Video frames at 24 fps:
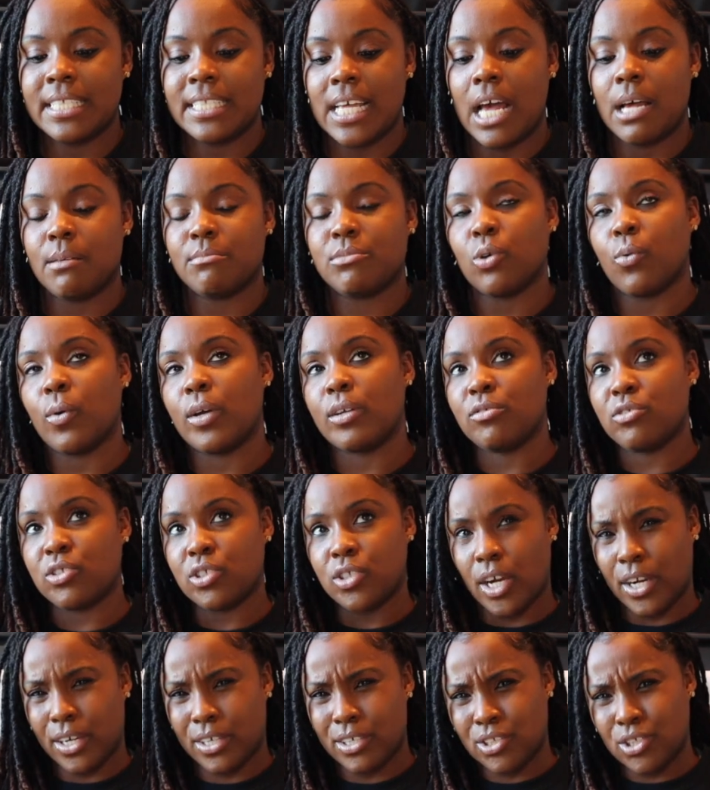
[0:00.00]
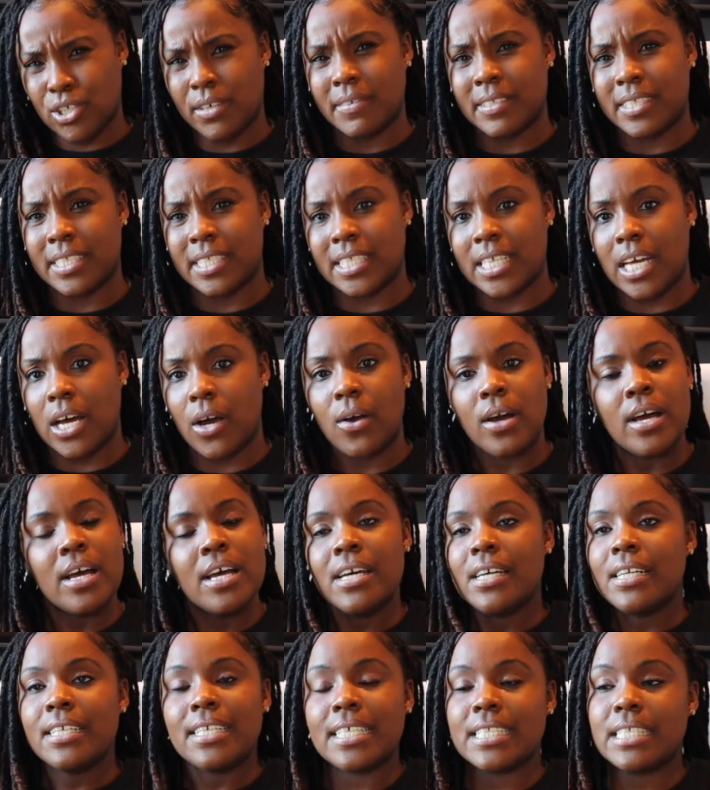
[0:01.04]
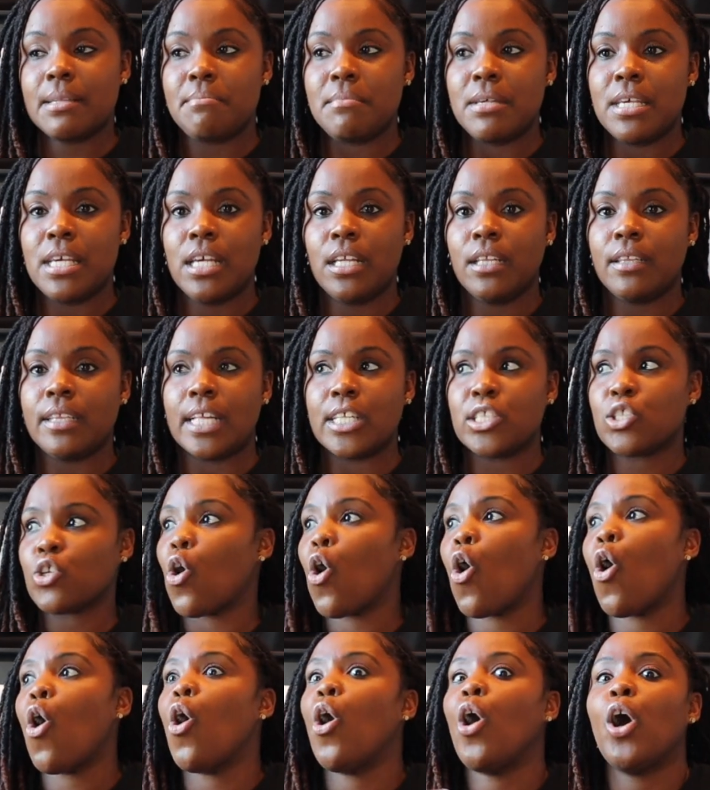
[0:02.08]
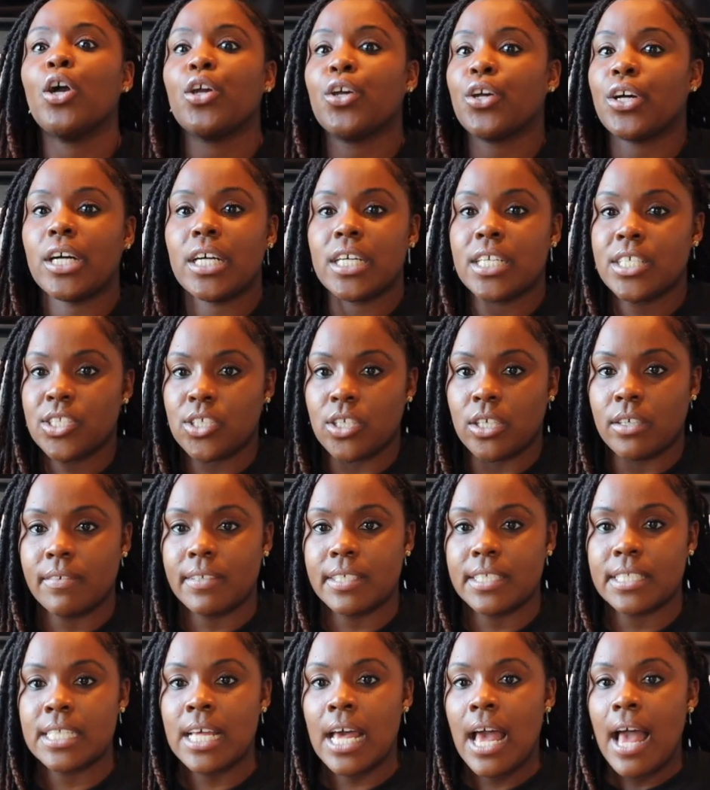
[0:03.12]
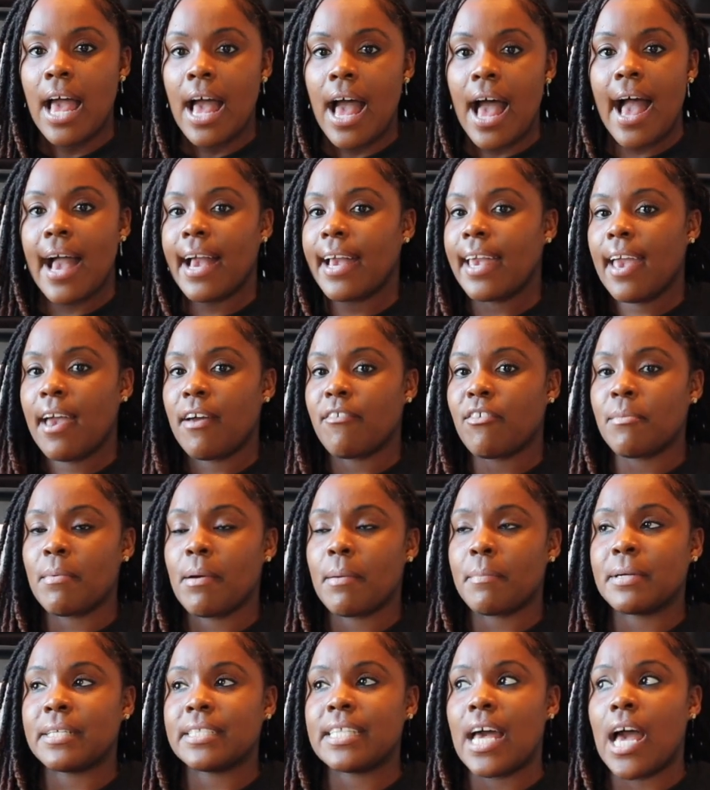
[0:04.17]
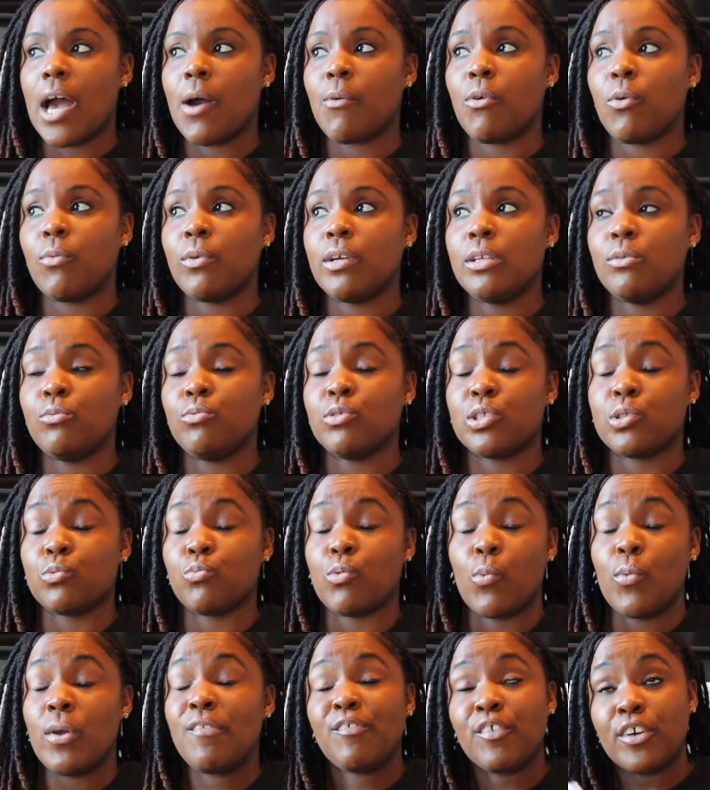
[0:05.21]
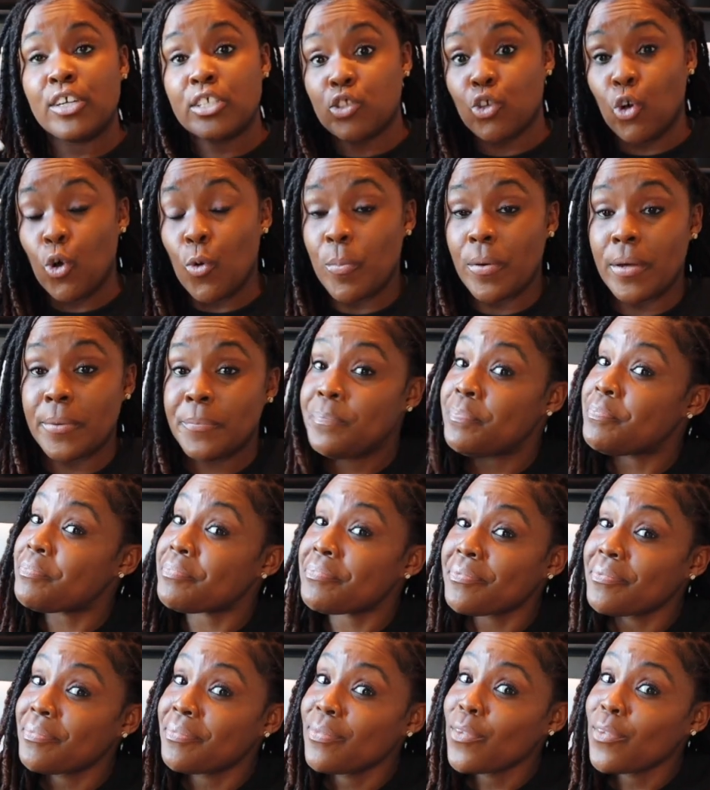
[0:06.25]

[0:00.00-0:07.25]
times the way you start your services out doesn't mean that's all you're going to service. I can't remember a time when we first opened.